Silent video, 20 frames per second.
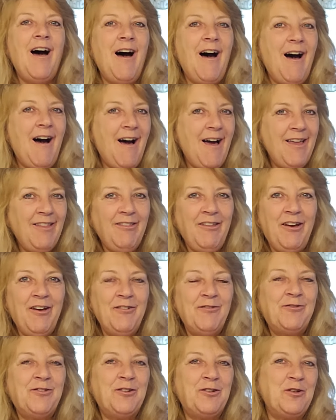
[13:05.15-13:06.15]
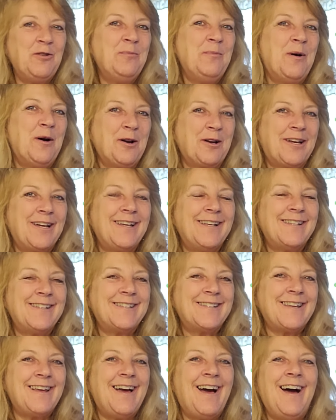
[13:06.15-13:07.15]
I love to do
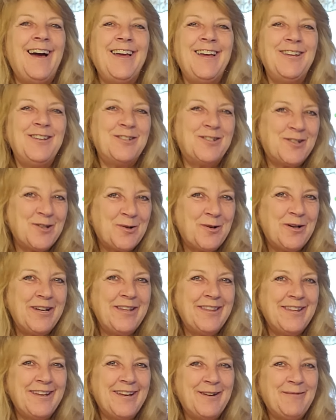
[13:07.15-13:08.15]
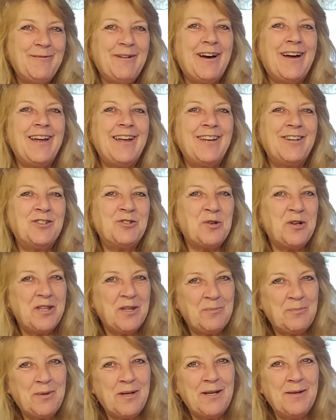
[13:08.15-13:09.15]
markets. I enjoy them. I enjoy
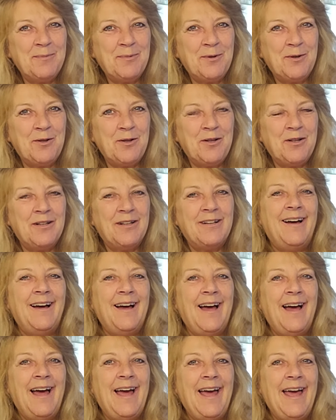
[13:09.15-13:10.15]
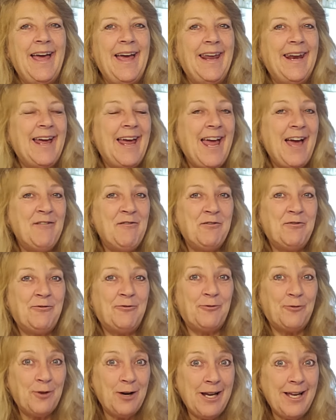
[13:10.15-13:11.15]
the people. And I have a
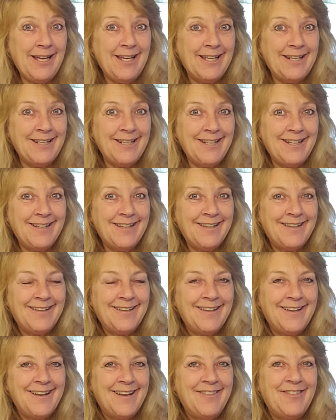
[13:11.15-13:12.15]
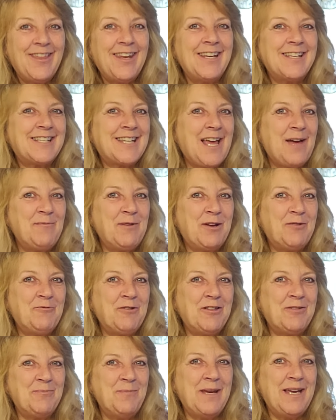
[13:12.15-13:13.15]
friend that is coming
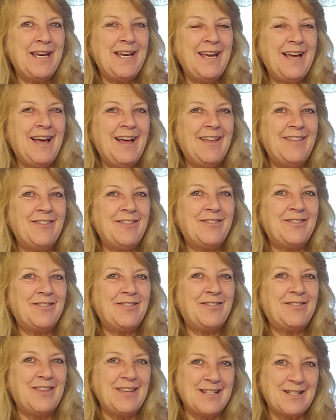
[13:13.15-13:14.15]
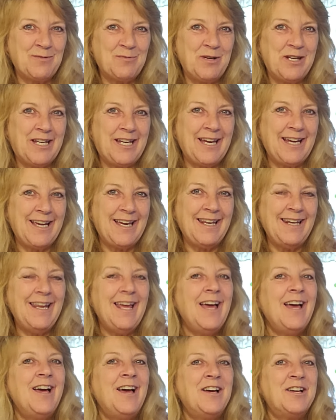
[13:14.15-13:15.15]
with me this
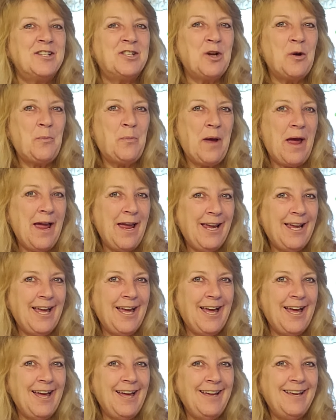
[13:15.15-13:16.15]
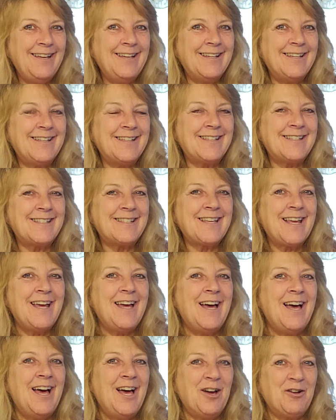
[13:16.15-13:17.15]
weekend. Topanga is
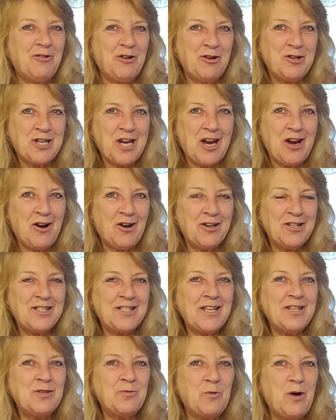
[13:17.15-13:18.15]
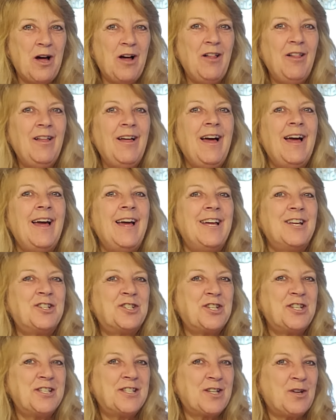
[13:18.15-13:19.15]
a crochet artist as well, and
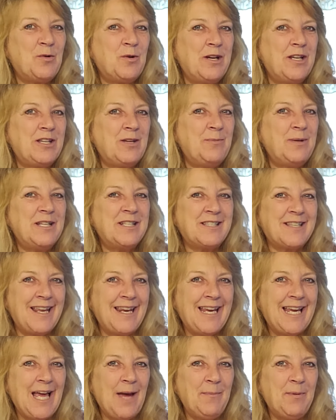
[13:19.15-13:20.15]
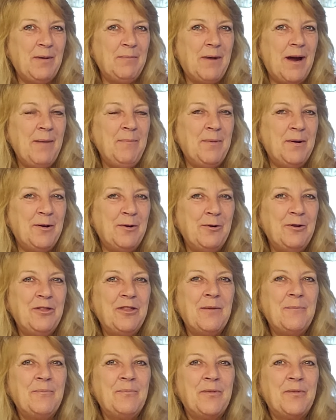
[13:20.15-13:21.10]
she's going to be setting up in my booth.